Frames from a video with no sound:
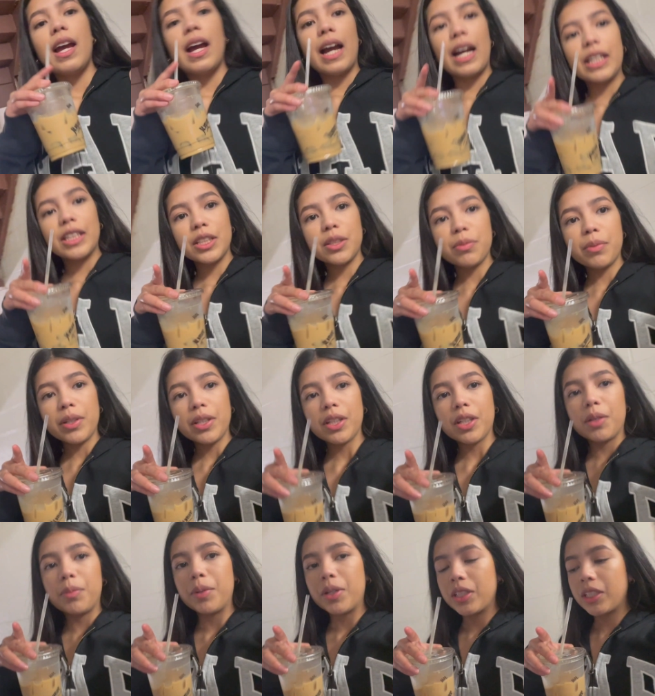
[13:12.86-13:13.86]
I just want to
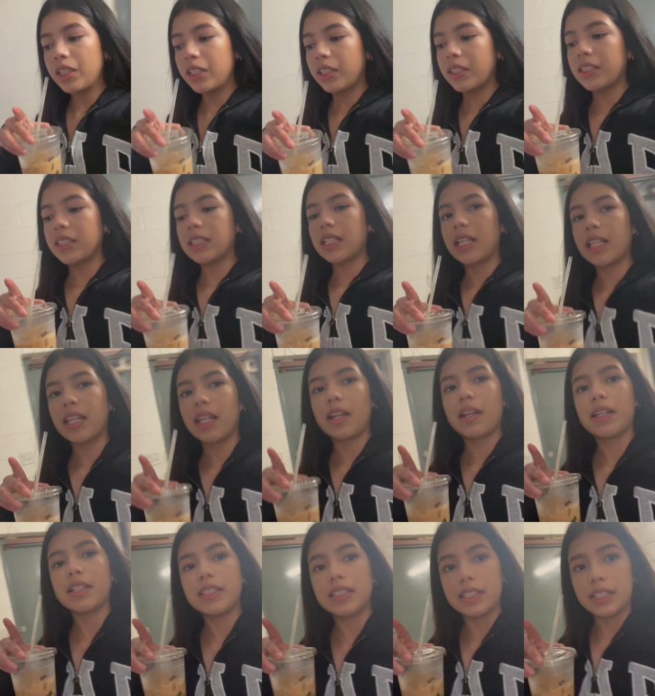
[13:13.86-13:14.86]
come on here and say that I
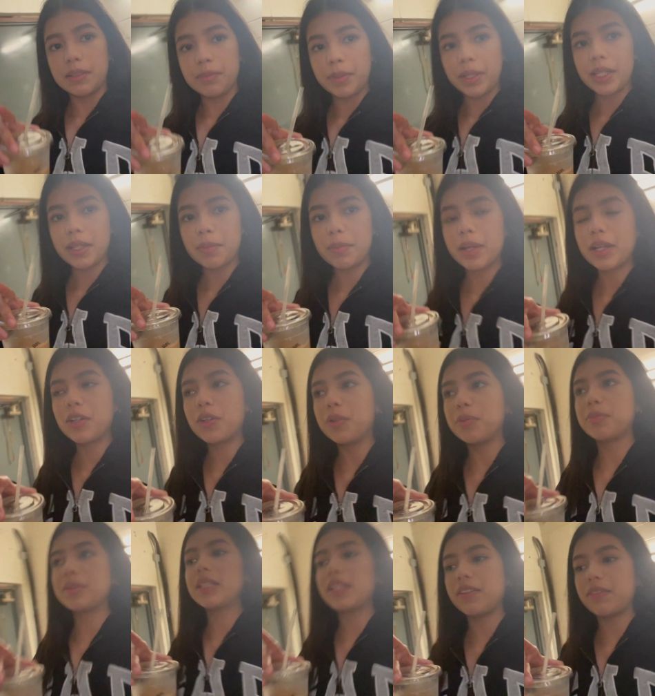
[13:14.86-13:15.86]
did make it back
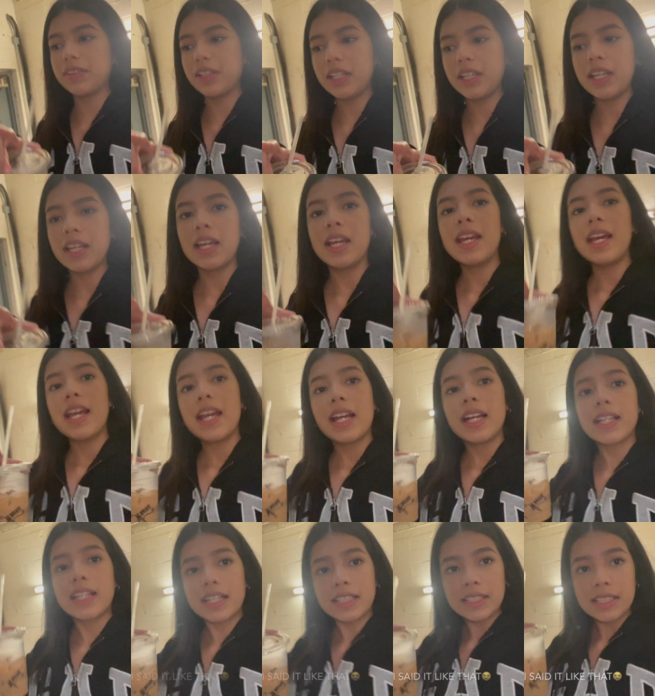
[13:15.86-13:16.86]
home safely.
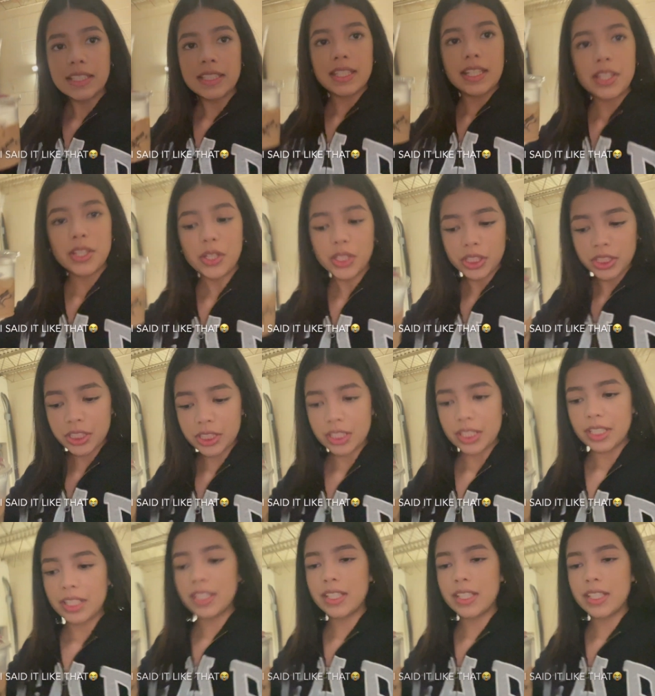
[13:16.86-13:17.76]
Gracias a Dios.